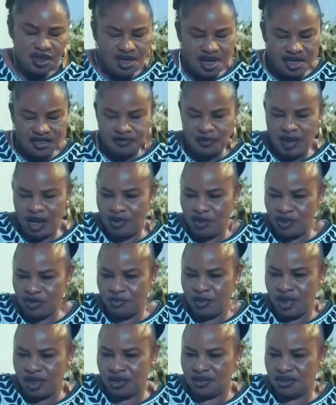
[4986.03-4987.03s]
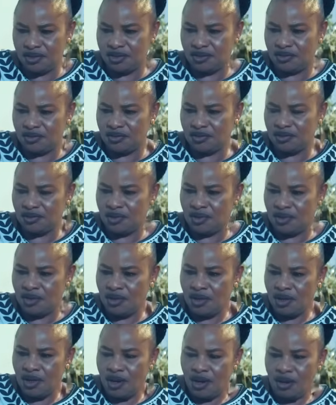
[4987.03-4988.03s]
Yes, my husband.
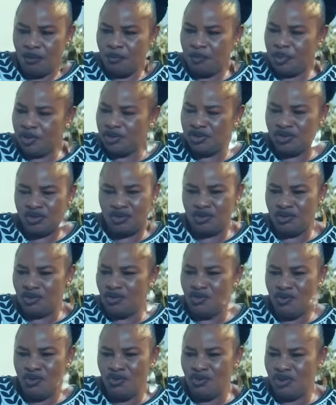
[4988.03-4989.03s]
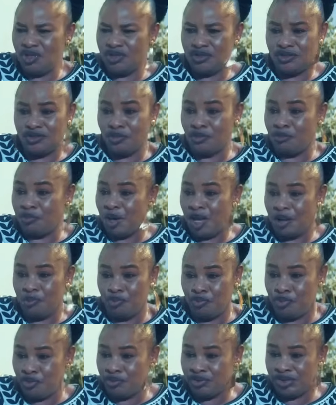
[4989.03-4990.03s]
But you know it's not by
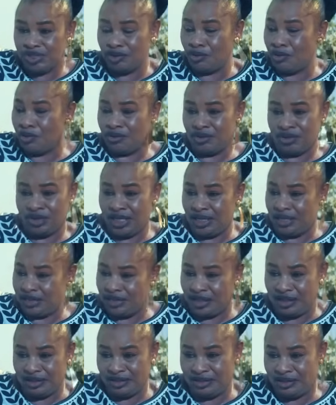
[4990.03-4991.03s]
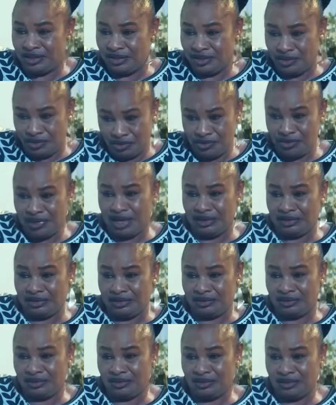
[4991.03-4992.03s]
beauty or intelligence. You know that.